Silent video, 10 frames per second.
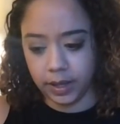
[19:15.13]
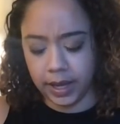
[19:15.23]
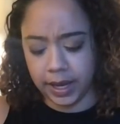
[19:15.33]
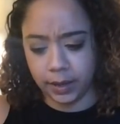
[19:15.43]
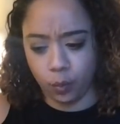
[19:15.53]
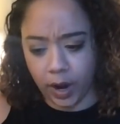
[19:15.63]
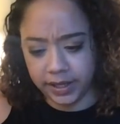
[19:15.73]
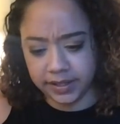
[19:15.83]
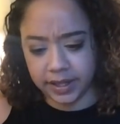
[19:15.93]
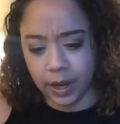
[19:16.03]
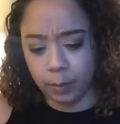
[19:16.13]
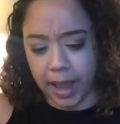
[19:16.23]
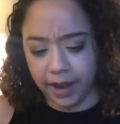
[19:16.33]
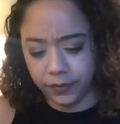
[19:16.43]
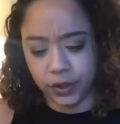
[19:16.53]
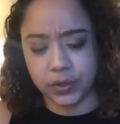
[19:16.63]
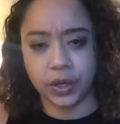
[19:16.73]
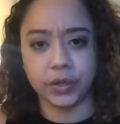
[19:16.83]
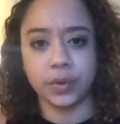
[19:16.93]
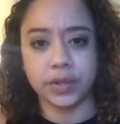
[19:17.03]
And why does it come after you
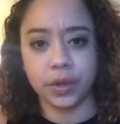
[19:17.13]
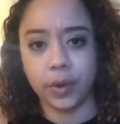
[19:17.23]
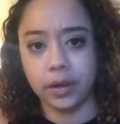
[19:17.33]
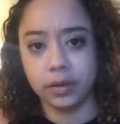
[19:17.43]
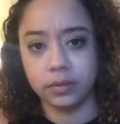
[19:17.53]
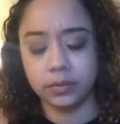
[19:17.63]
start doing so well?